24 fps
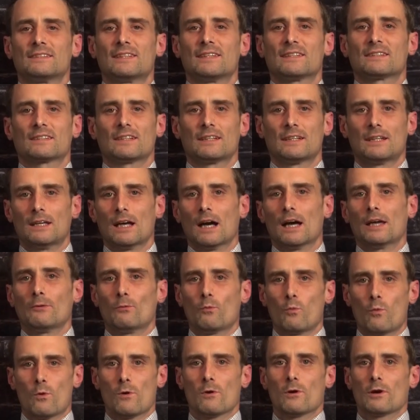this
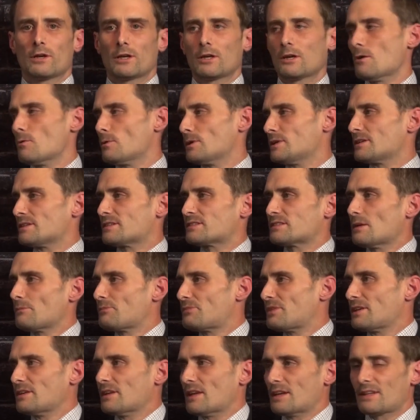gun war to go into
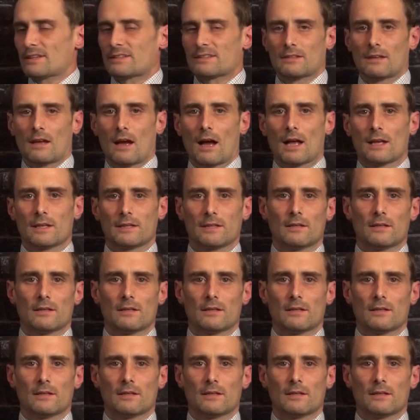something that it's not.